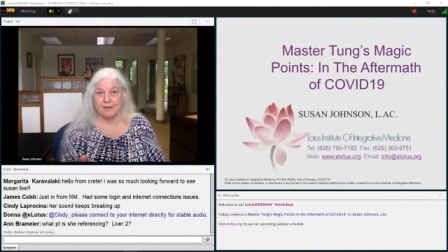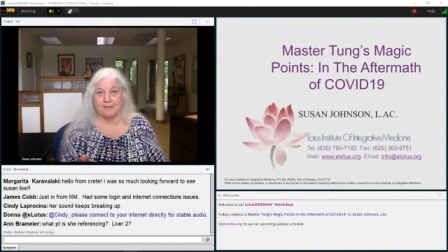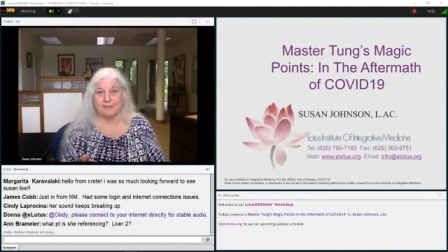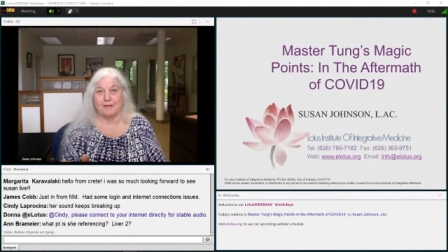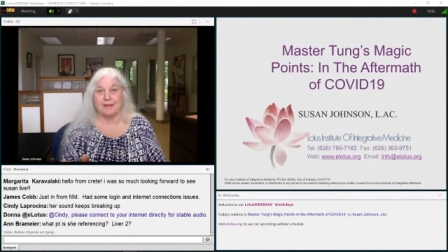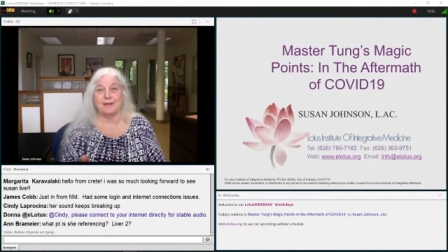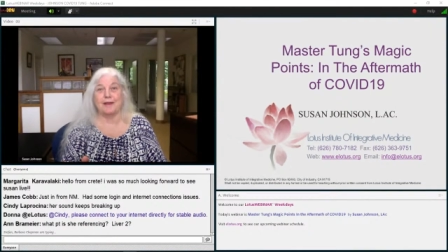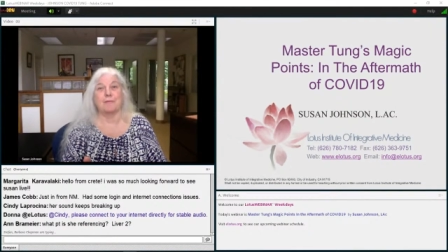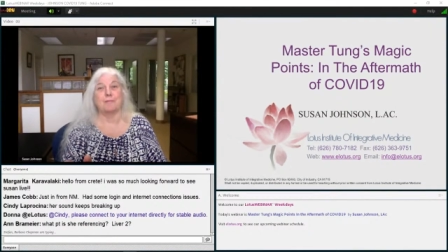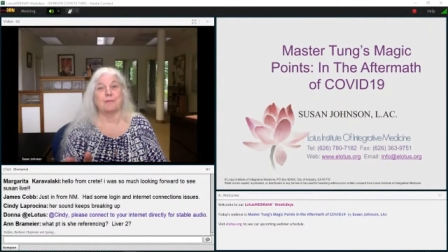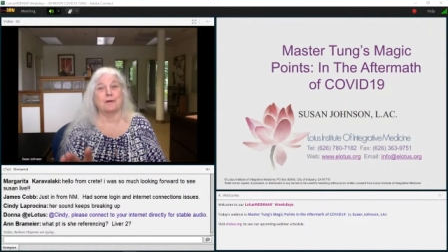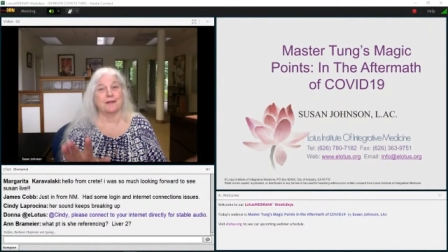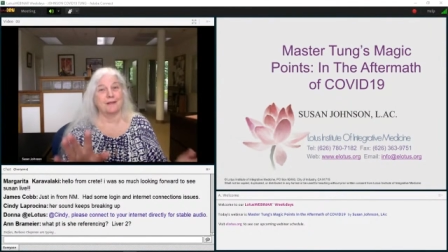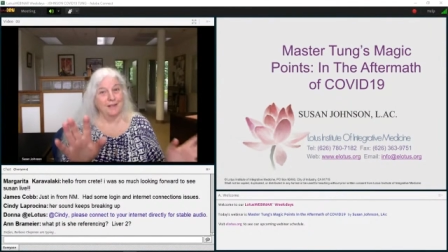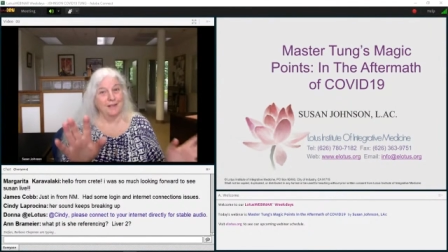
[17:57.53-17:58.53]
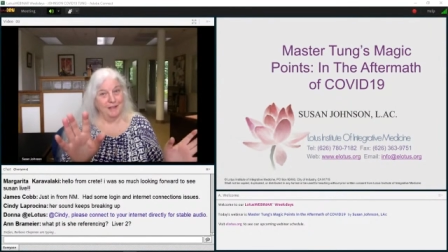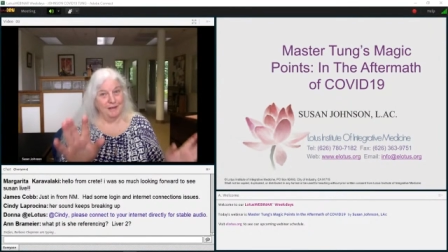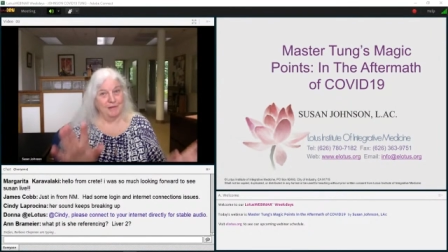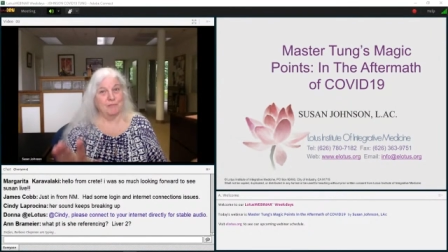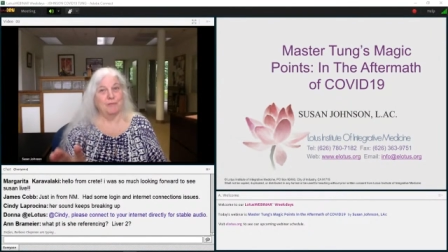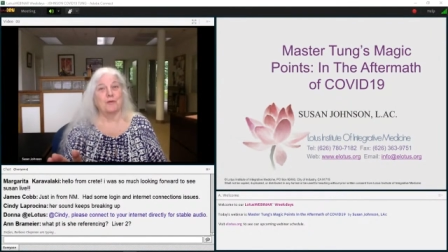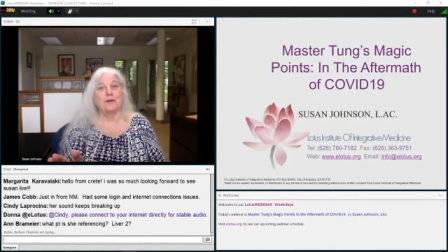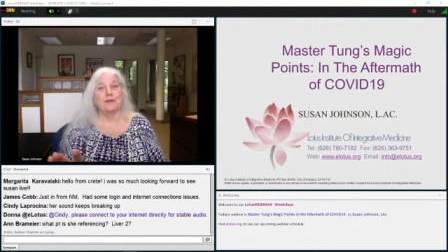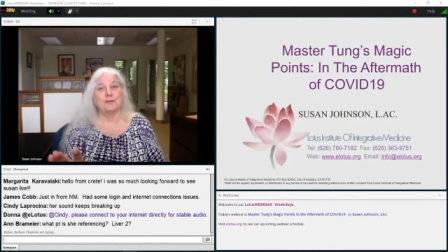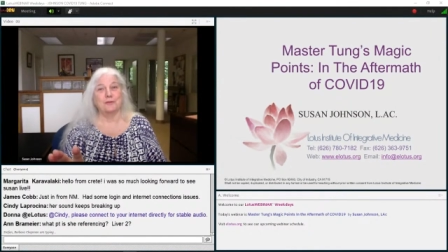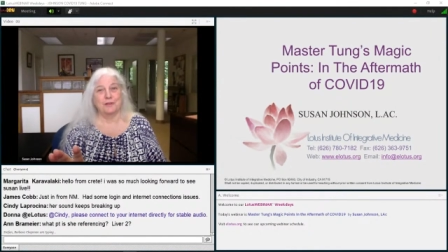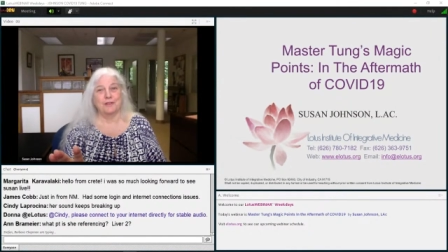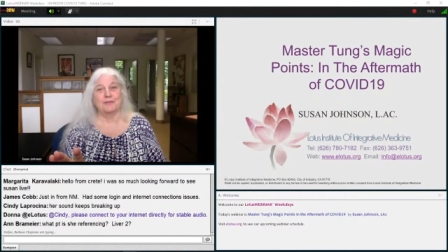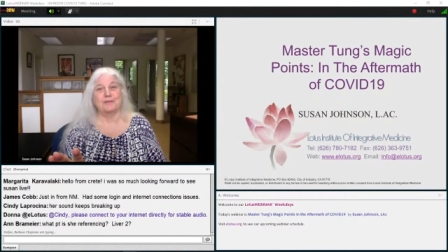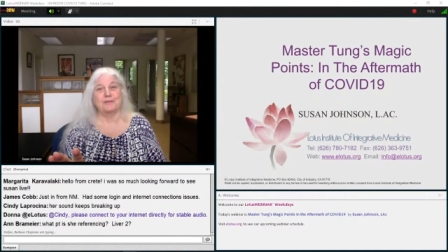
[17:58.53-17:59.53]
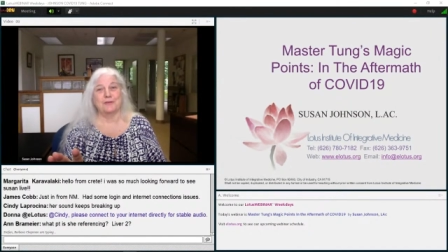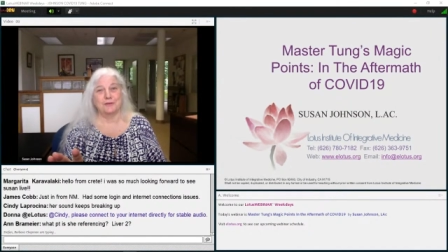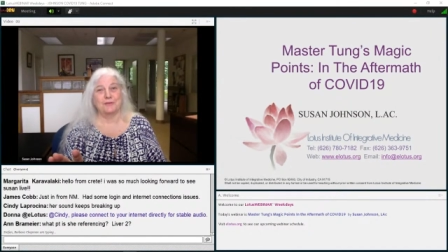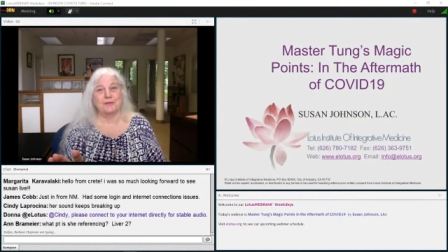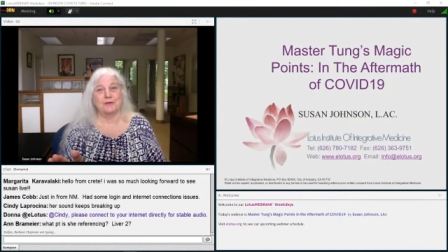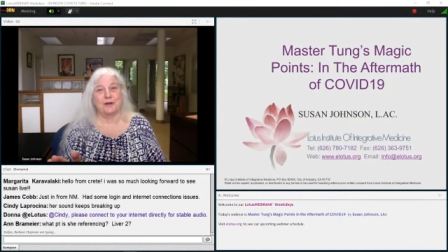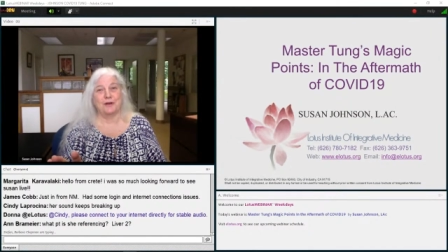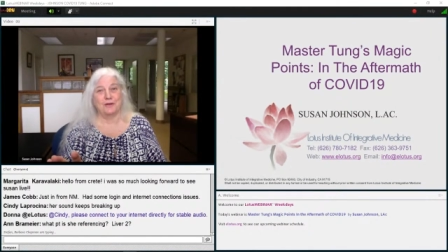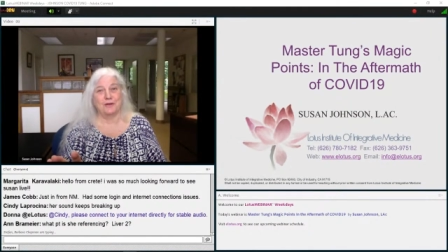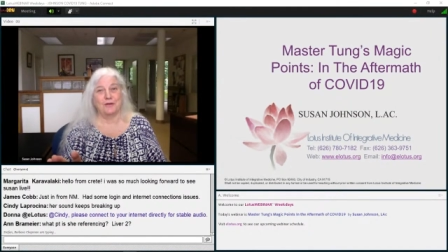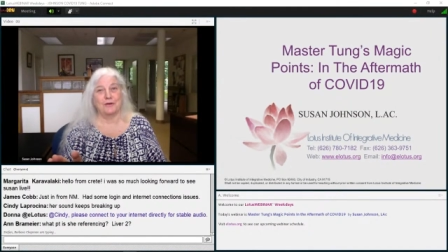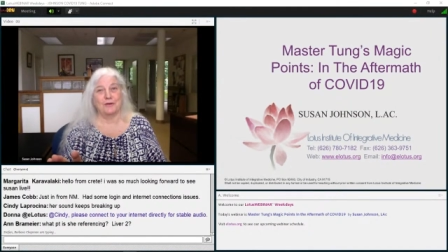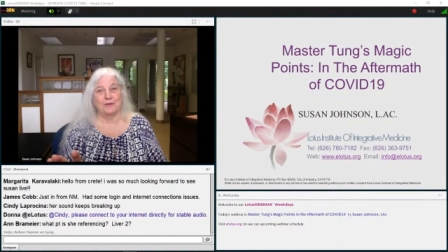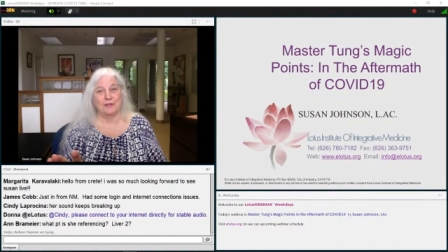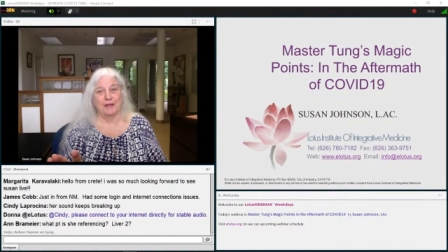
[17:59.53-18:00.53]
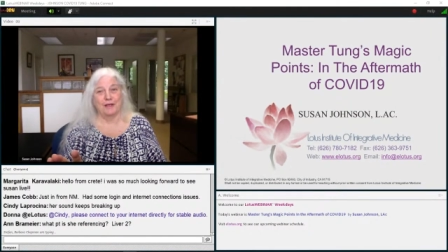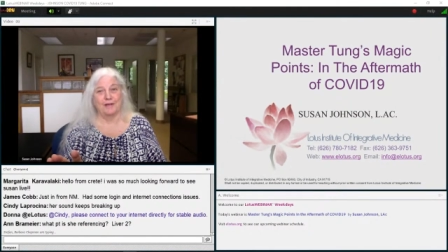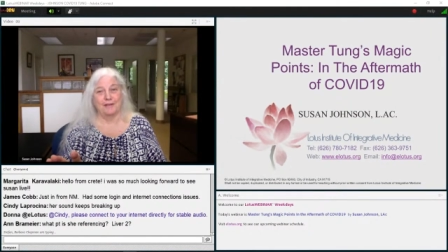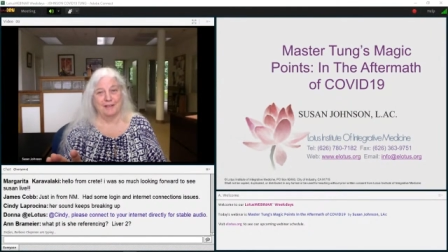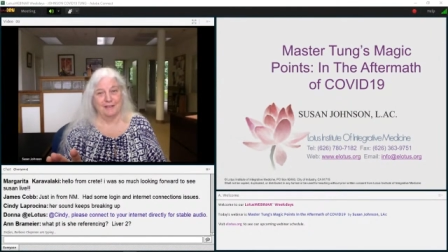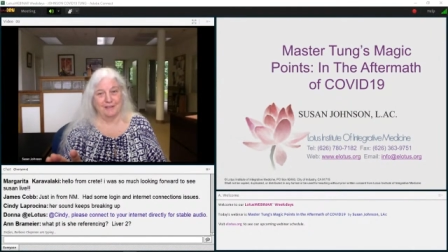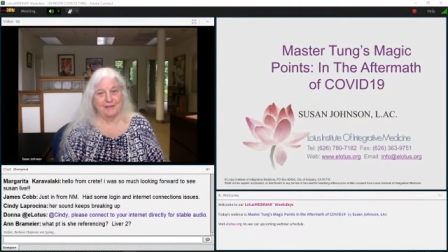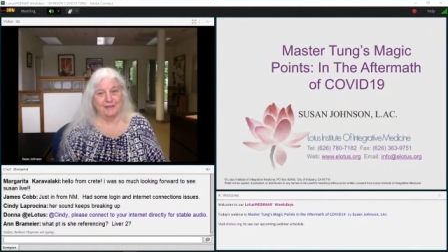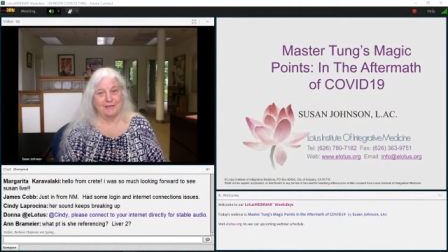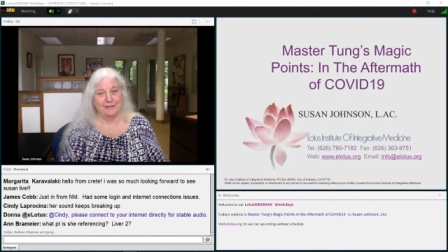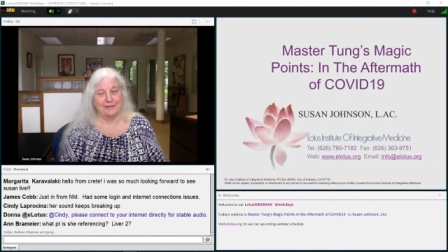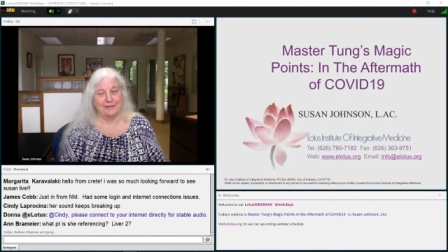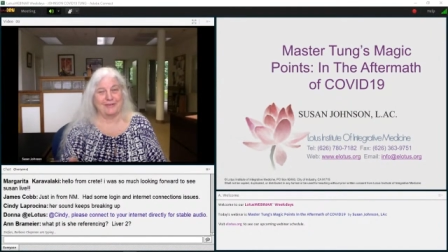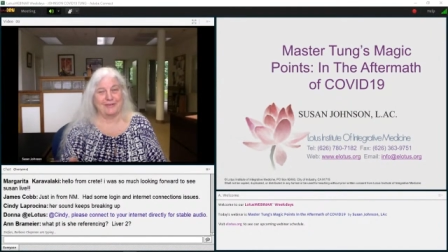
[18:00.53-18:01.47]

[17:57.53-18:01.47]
when I say that, but 40 is when it starts to all go downhill,